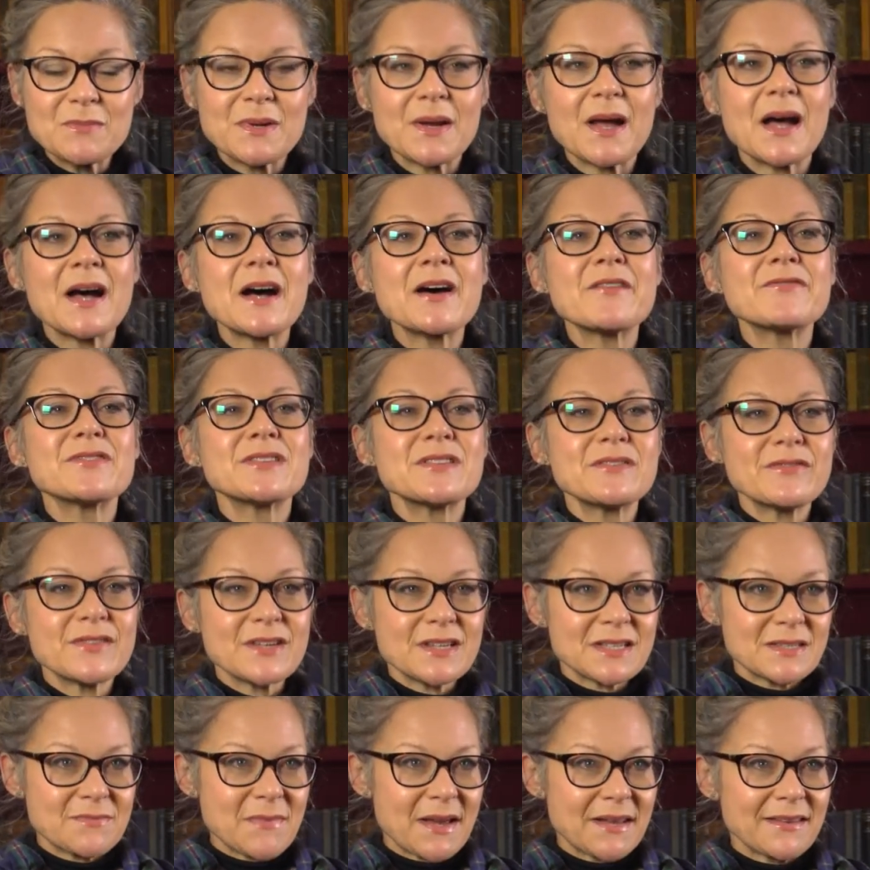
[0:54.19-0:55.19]
but after the
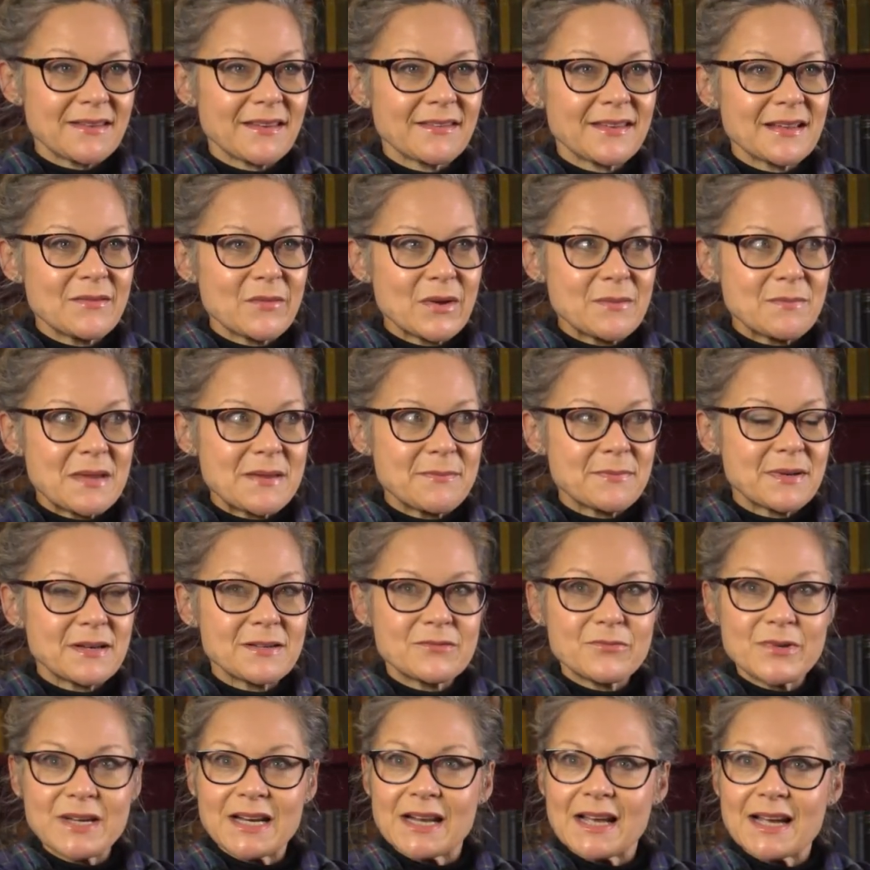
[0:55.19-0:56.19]
first month, I think when people
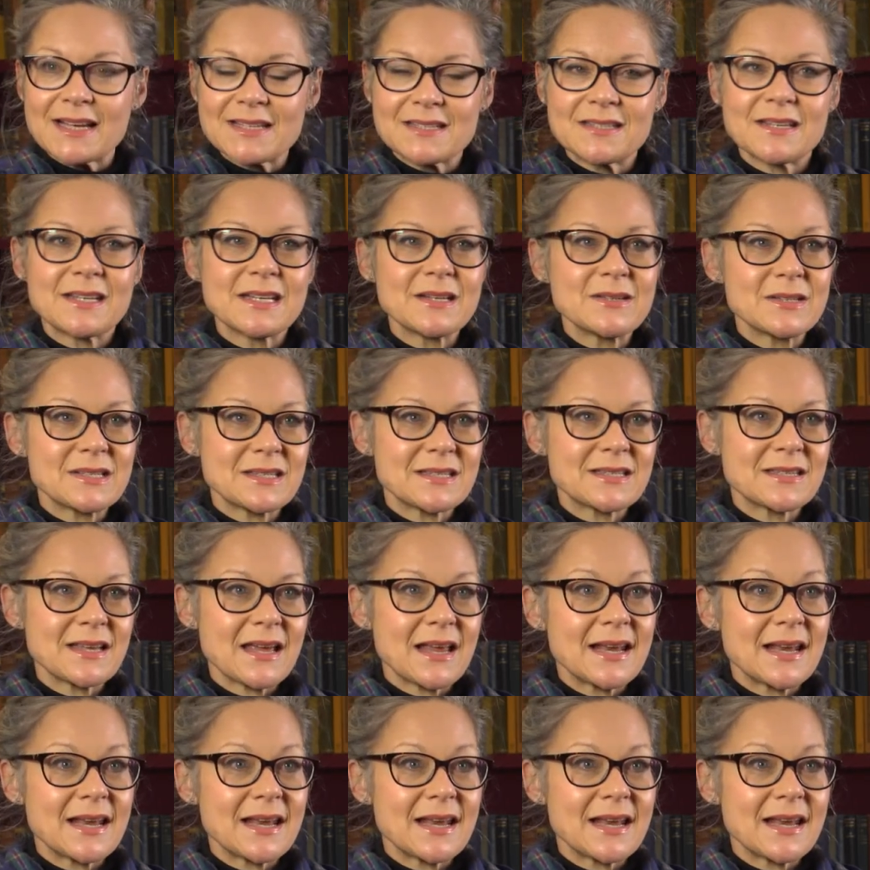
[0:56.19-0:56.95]
had realised that it's